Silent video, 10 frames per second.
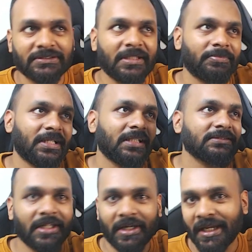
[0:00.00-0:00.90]
something else,
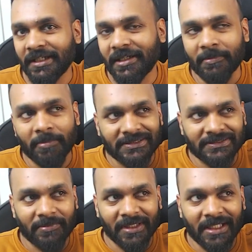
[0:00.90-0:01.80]
created by
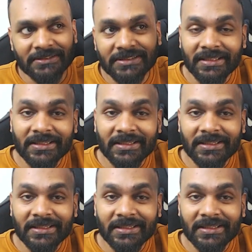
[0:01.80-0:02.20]
something else, and